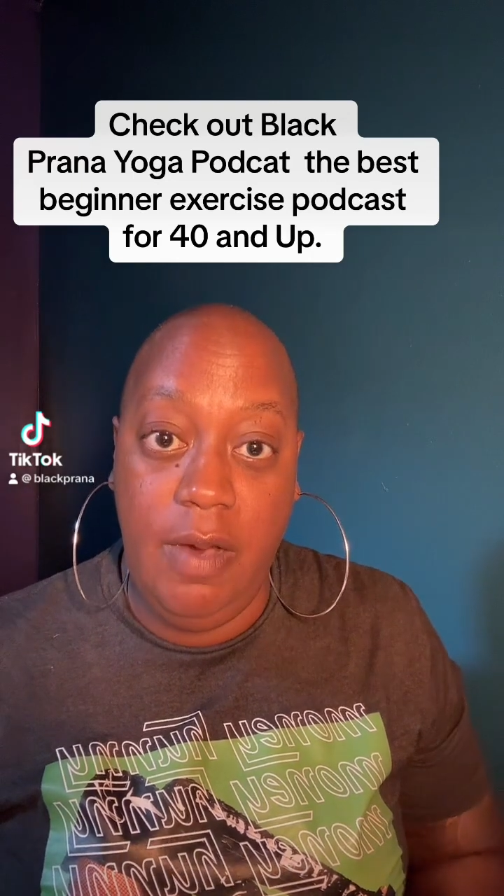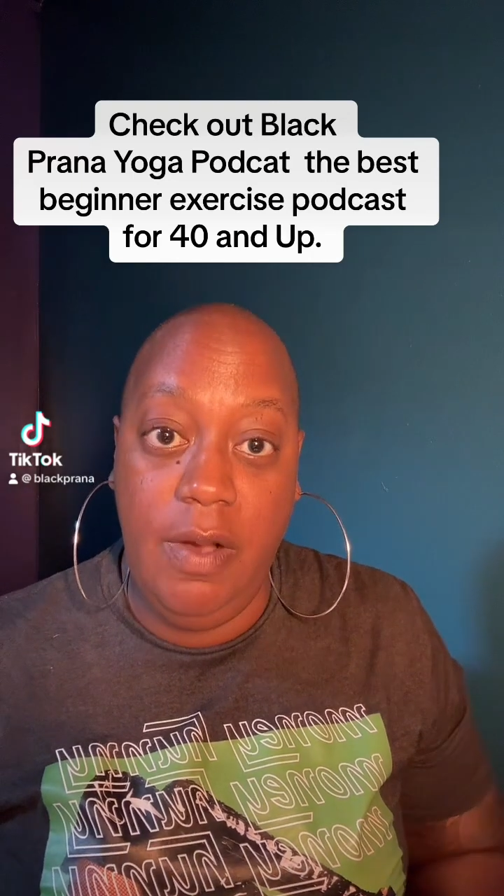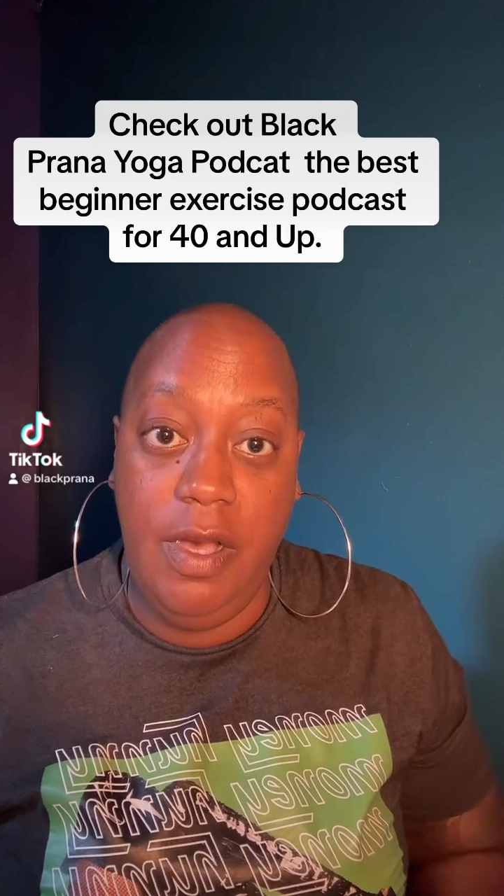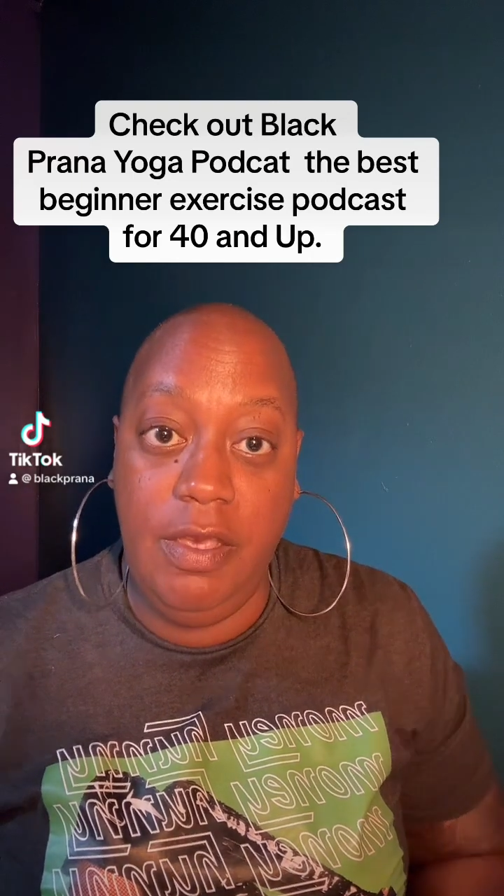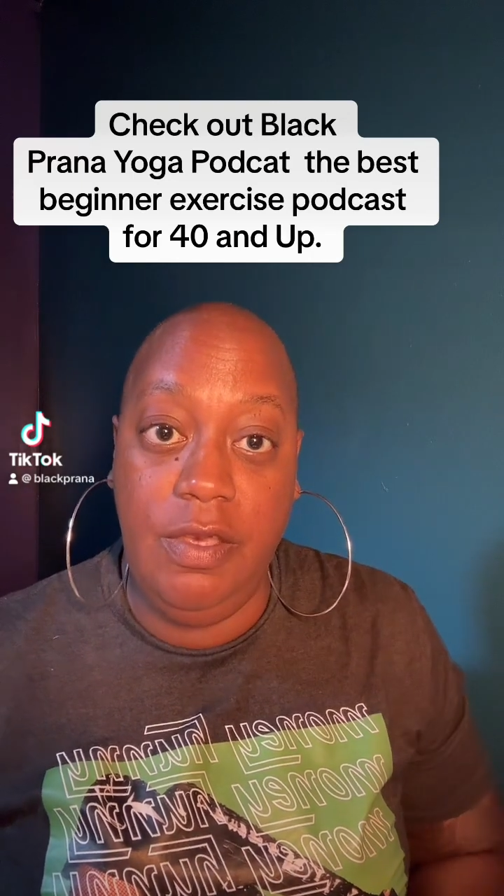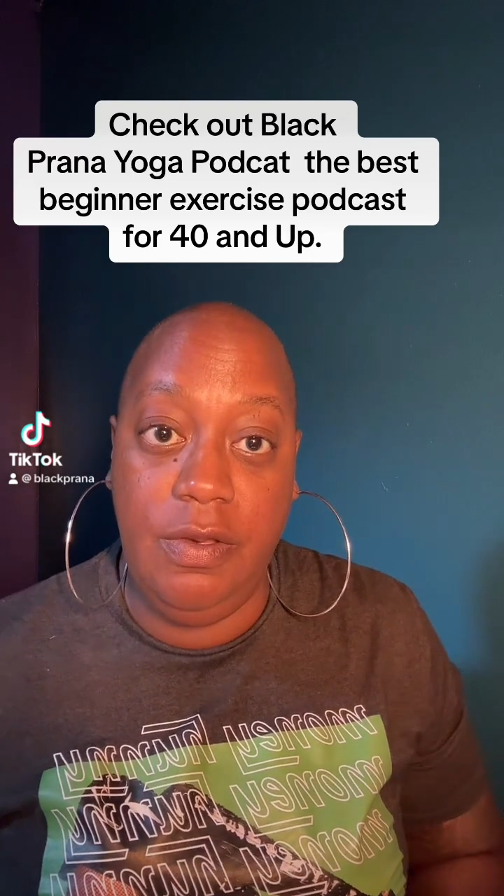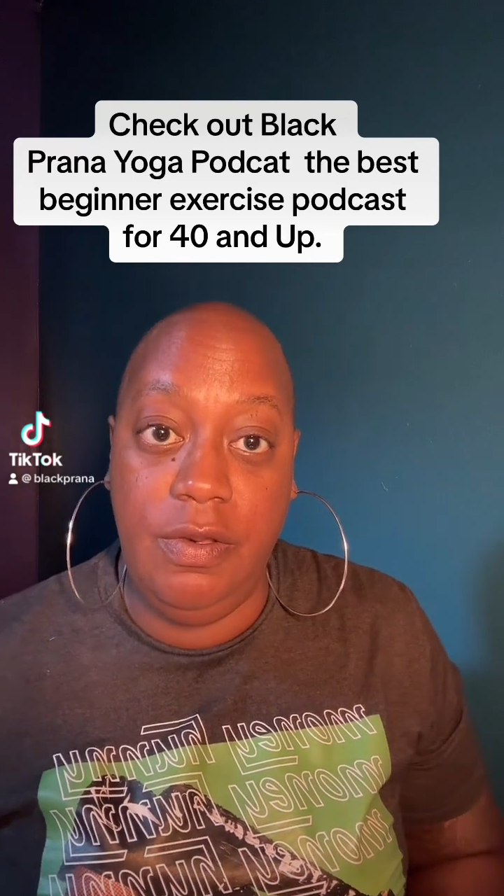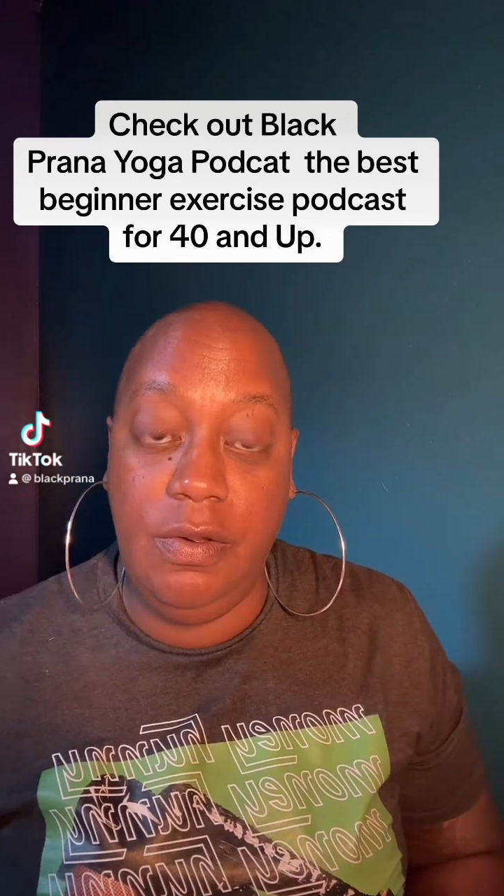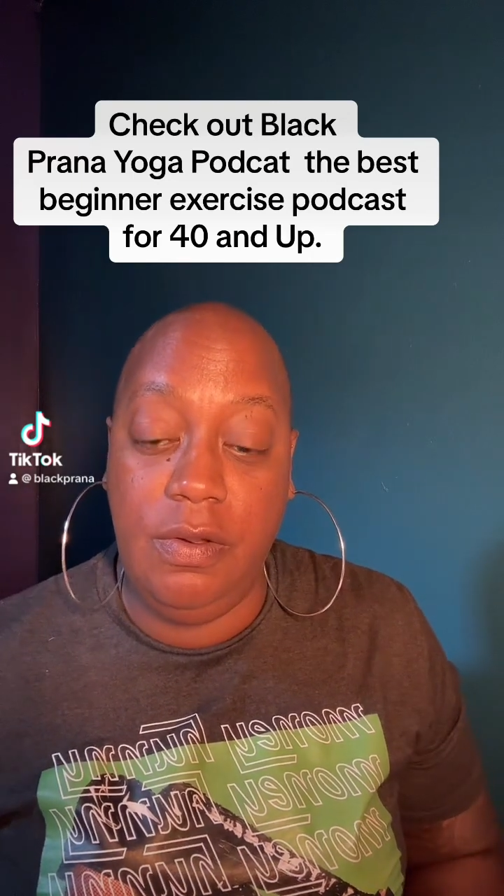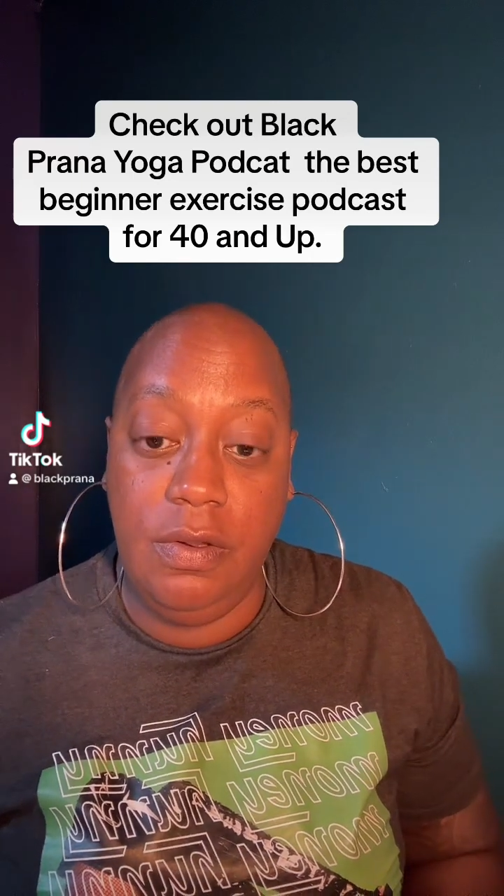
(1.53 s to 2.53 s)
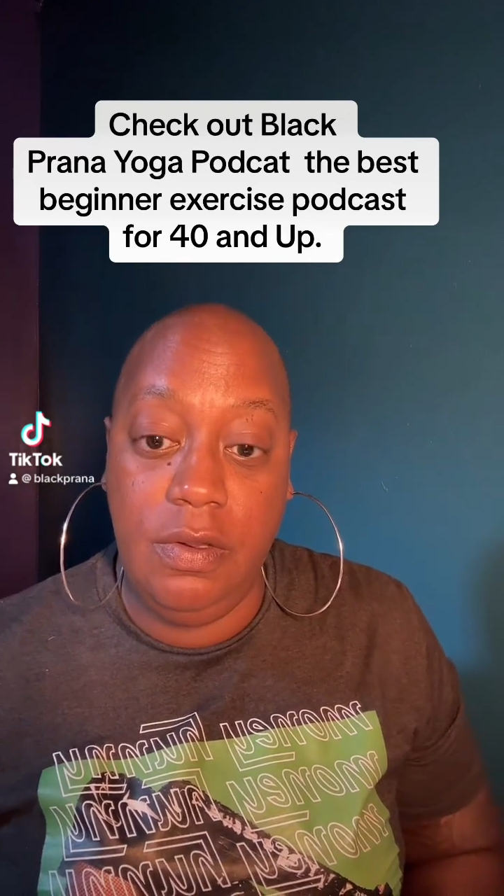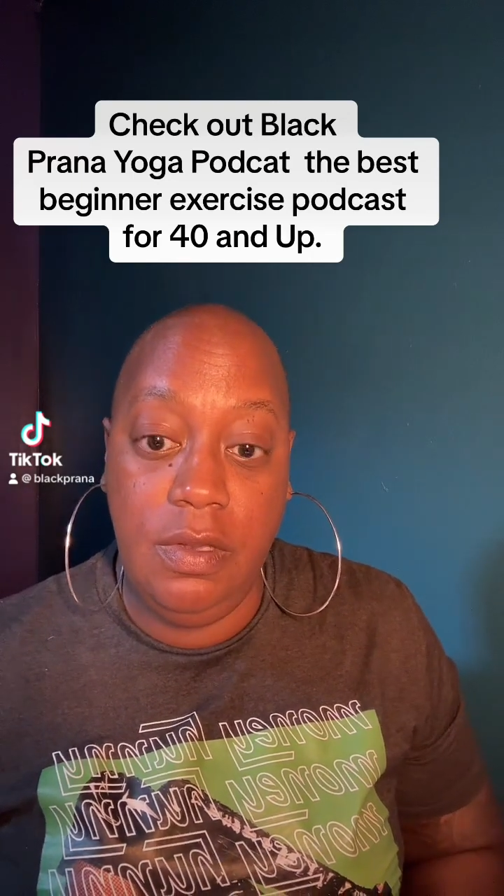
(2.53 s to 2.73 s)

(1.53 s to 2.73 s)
How are you?